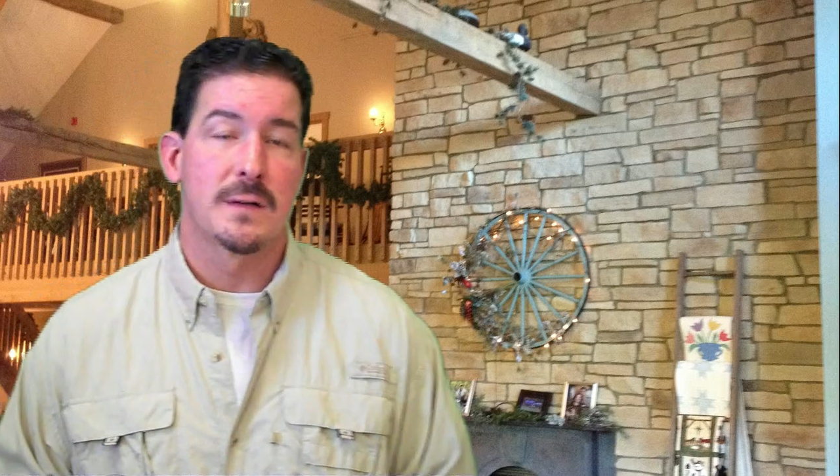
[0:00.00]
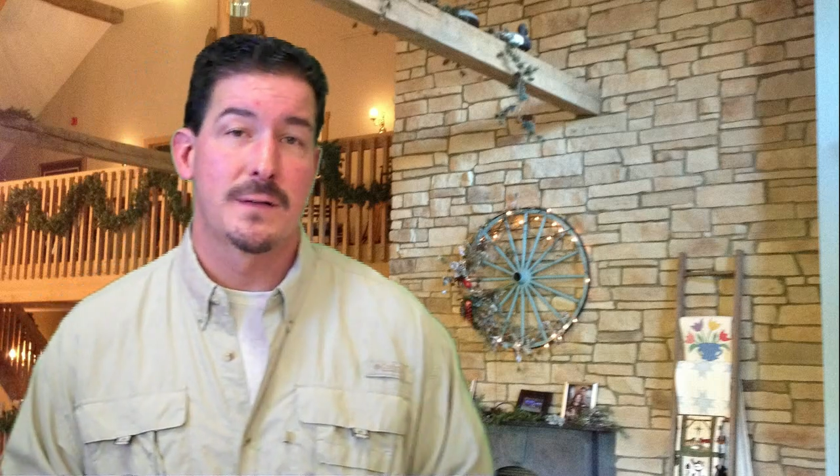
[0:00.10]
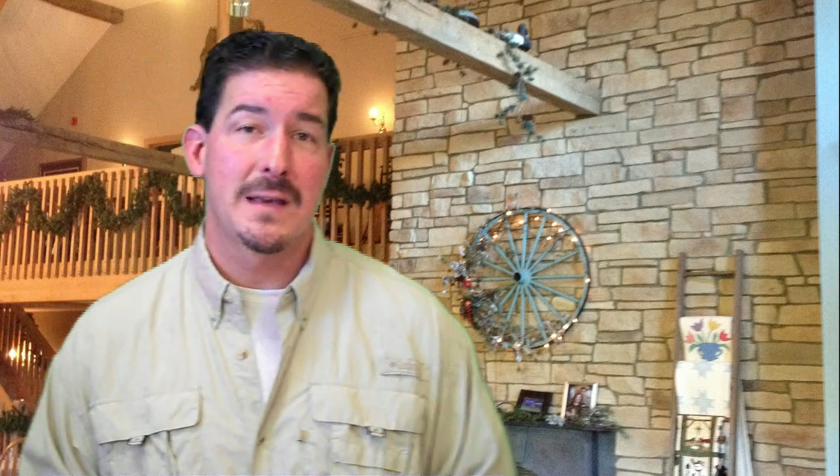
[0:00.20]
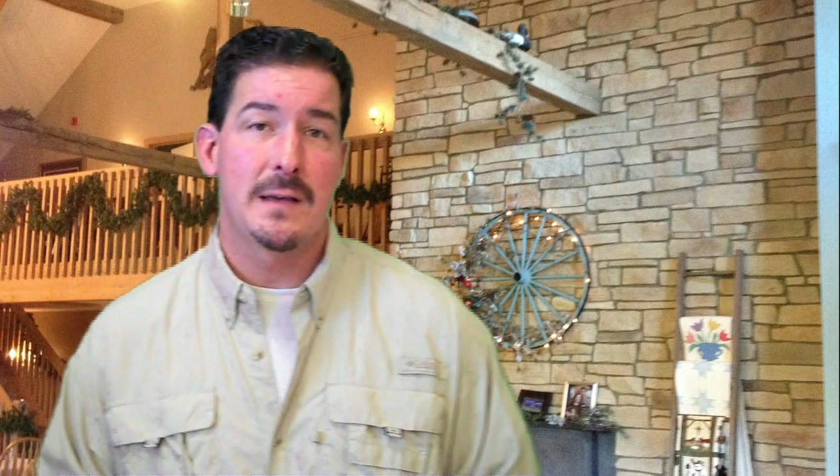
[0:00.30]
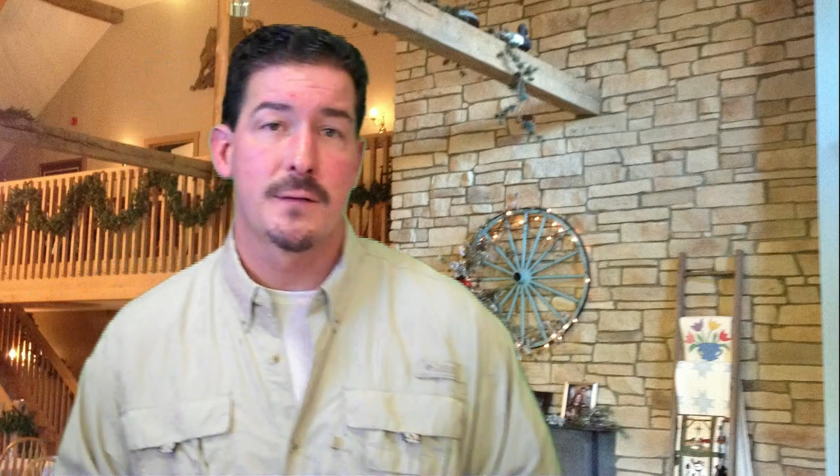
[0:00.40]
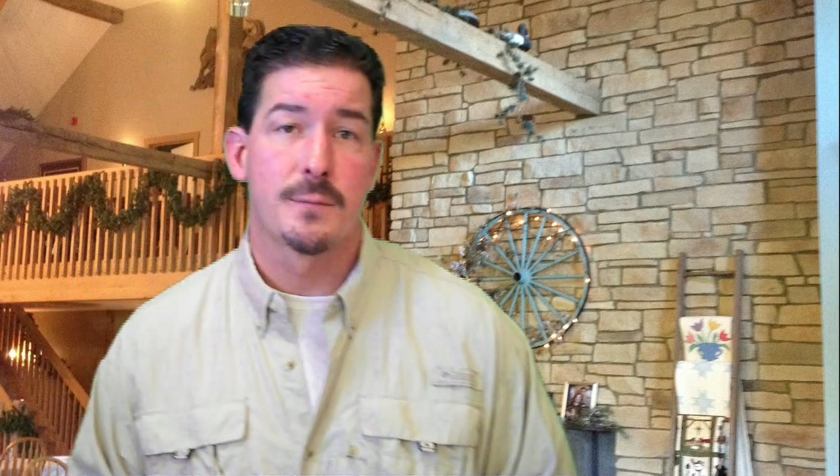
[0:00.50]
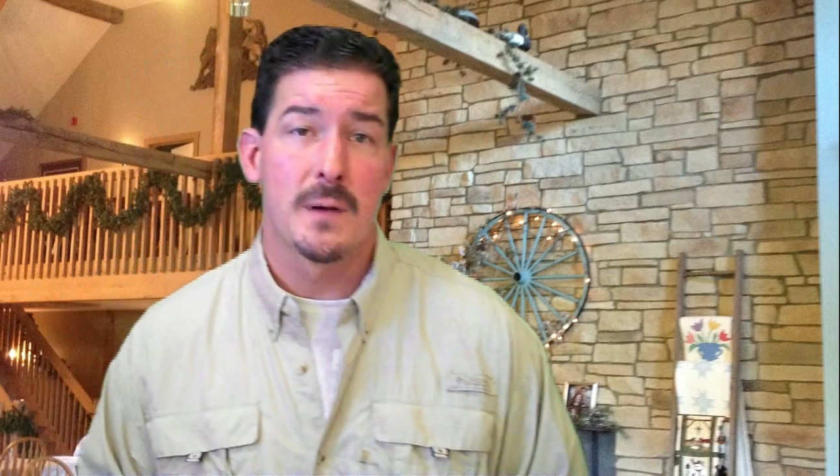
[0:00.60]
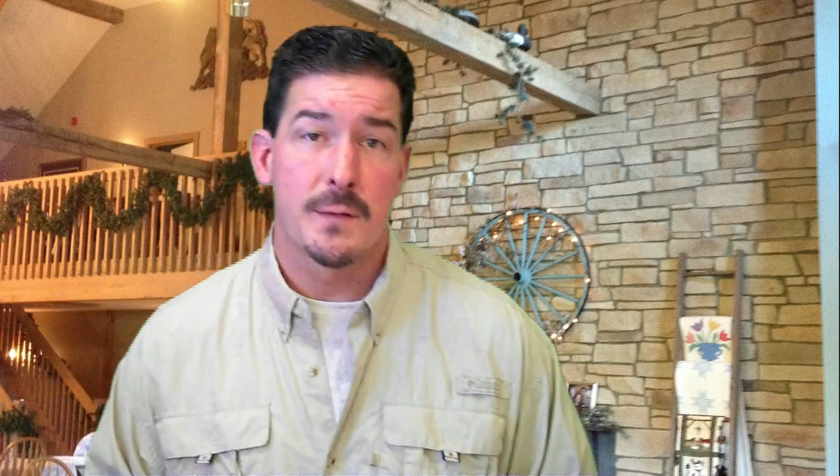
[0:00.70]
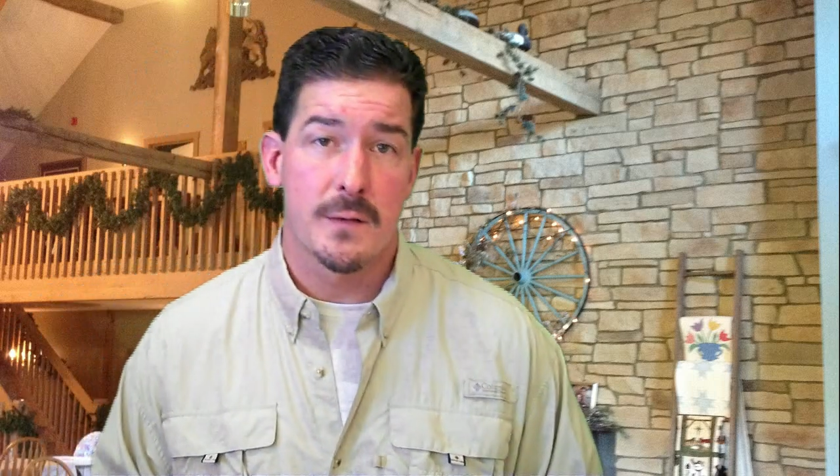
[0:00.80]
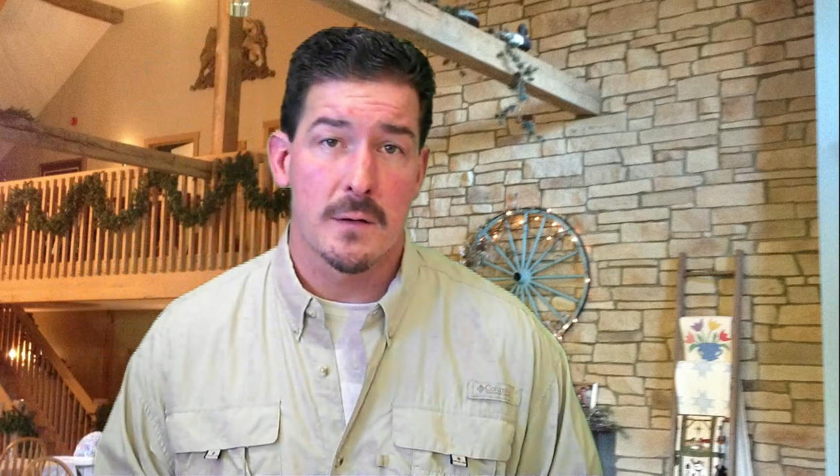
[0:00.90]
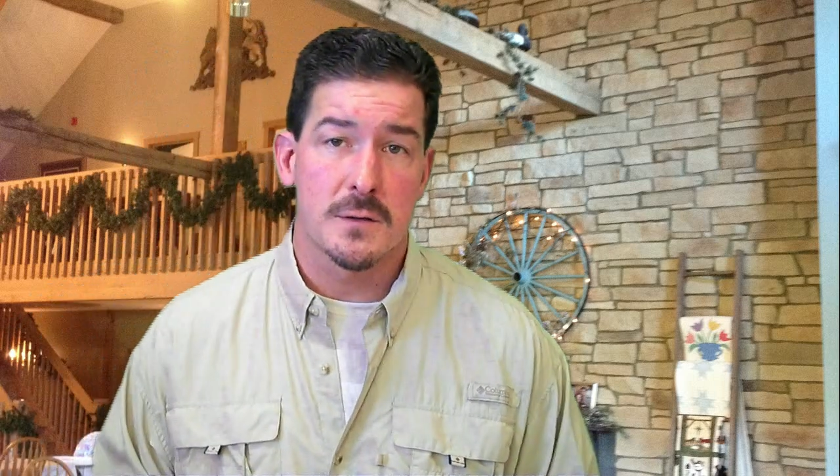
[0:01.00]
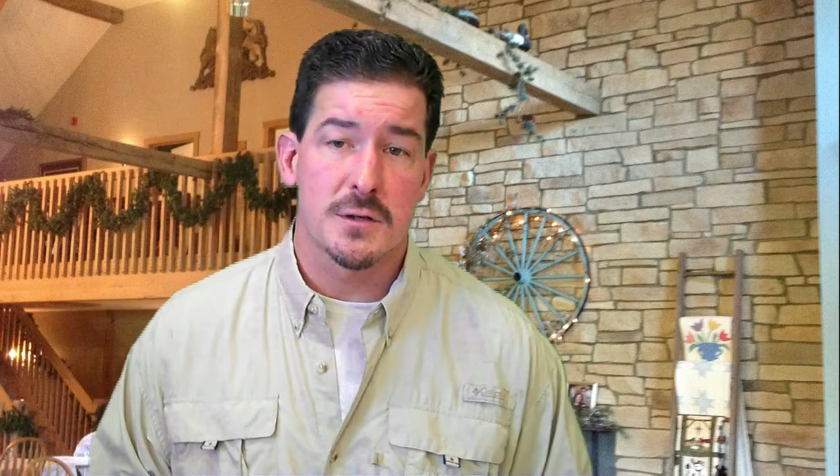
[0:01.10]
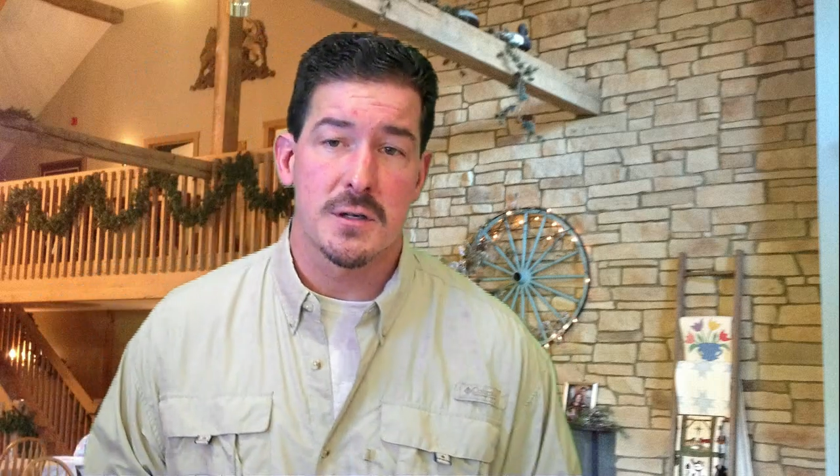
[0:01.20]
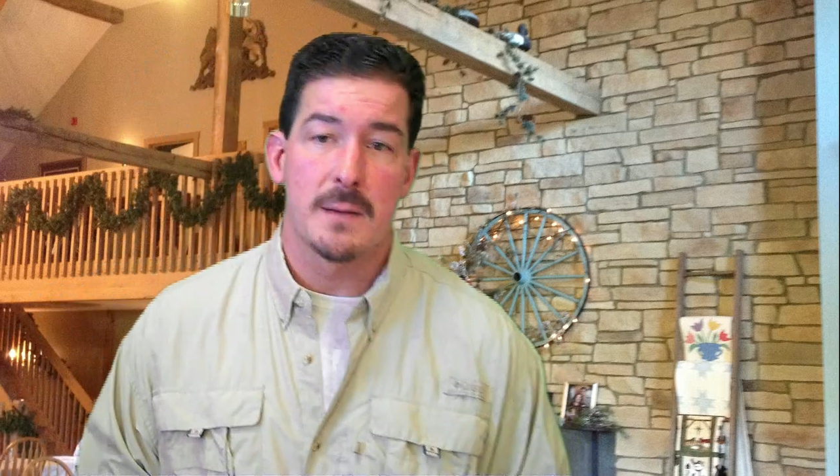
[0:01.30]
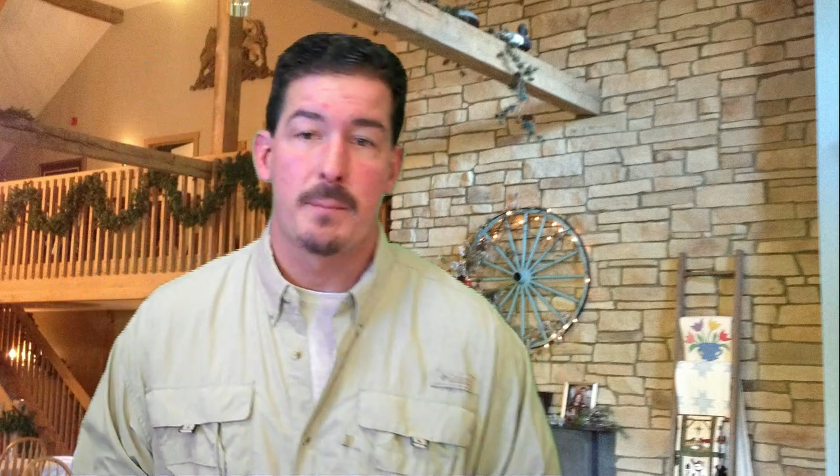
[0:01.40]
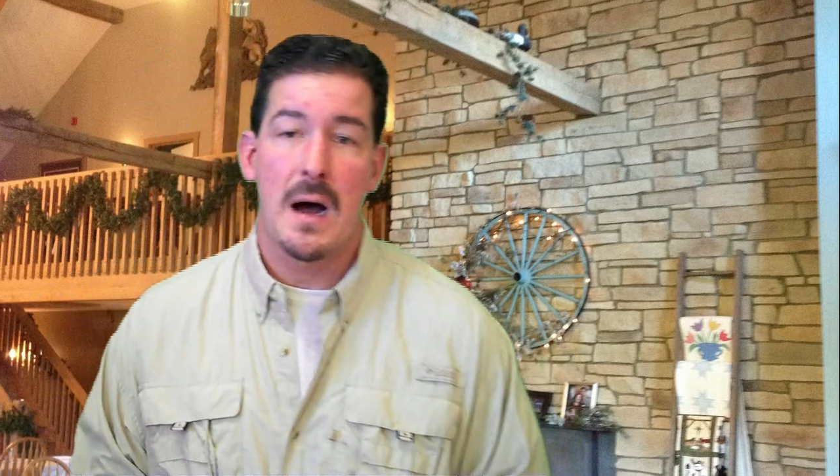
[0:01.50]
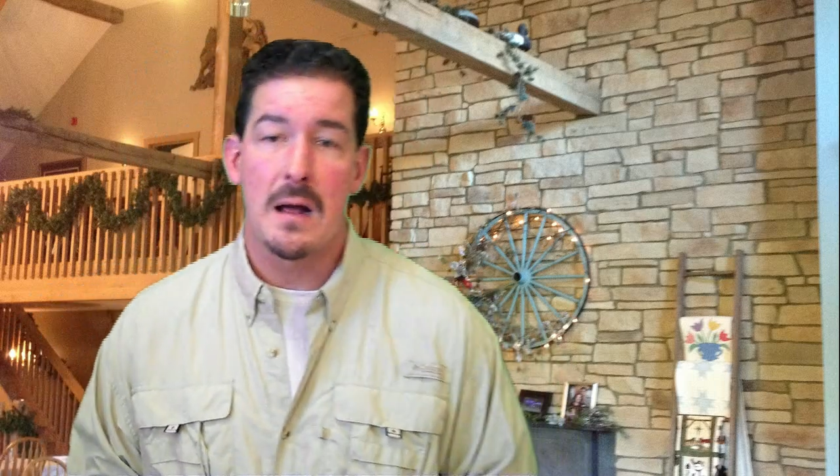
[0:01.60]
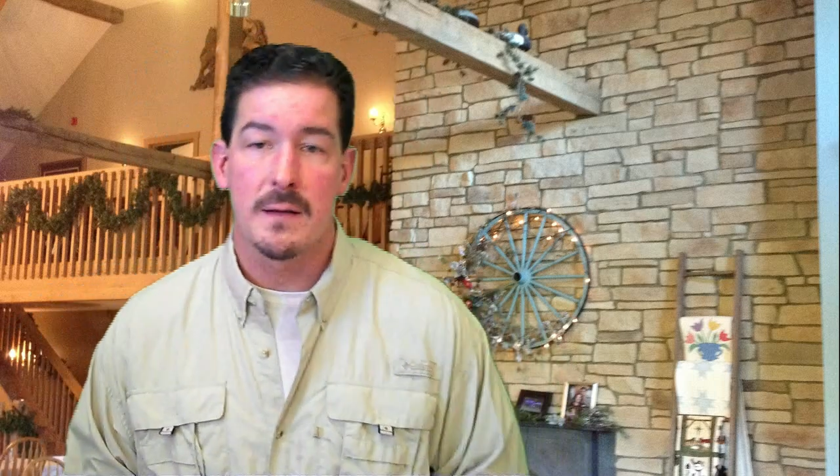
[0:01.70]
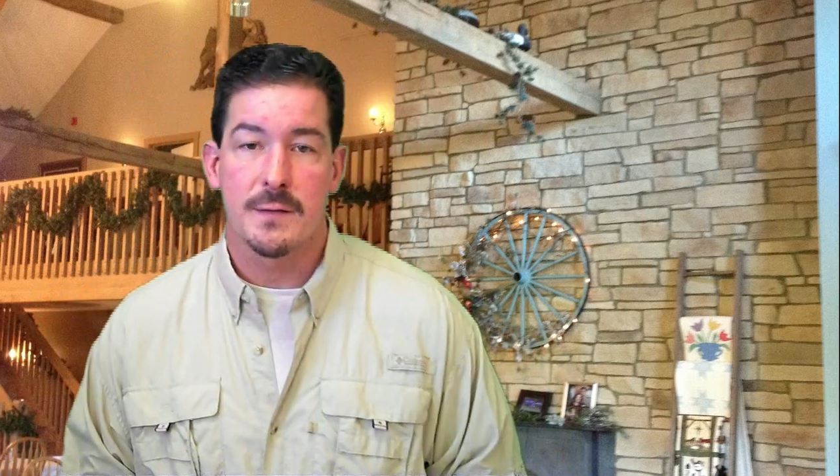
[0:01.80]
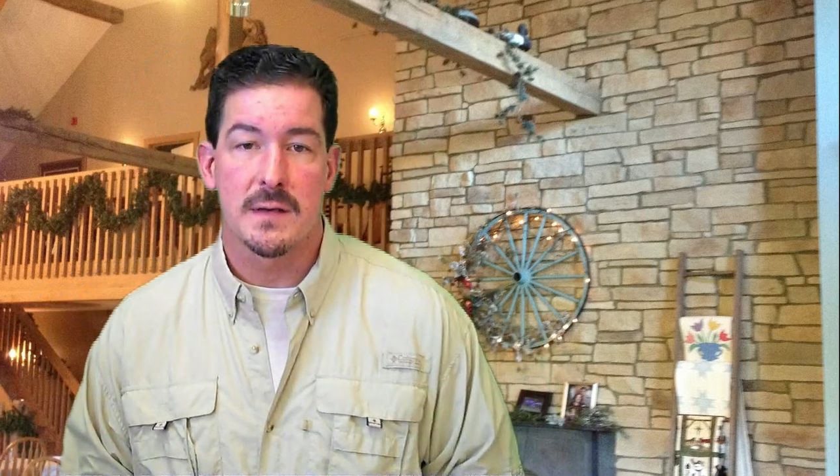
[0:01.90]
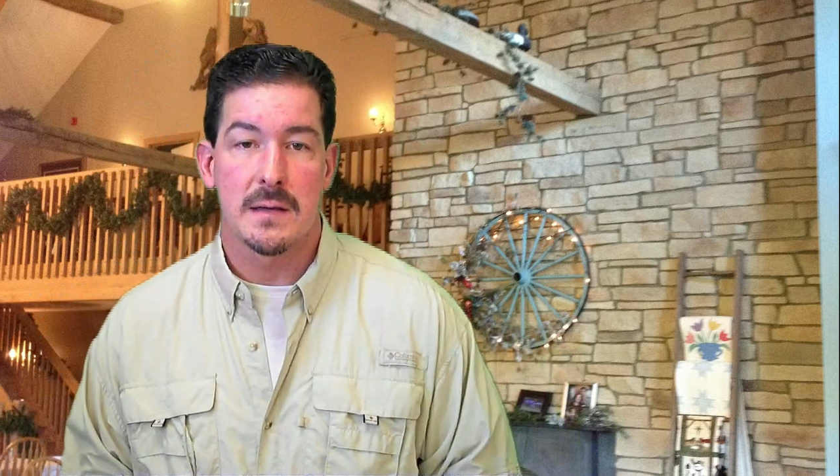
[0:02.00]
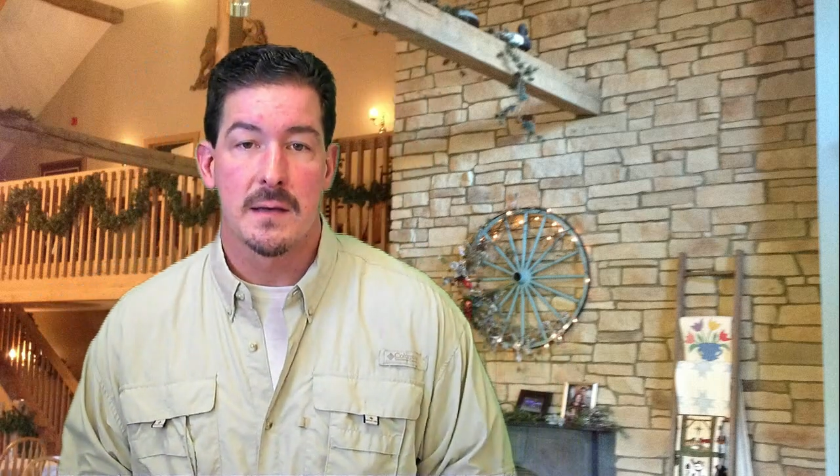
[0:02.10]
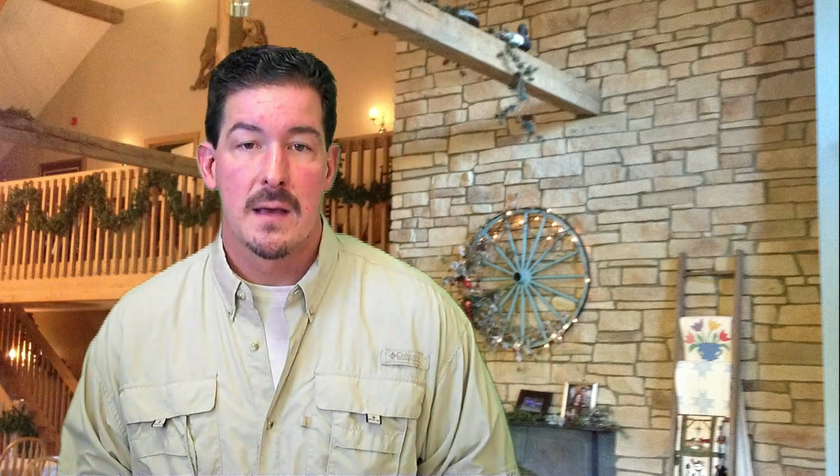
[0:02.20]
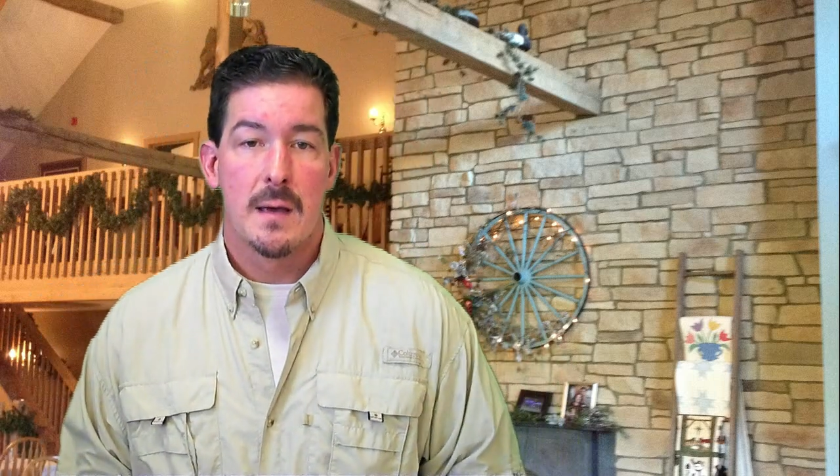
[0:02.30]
Disease Research and Policy,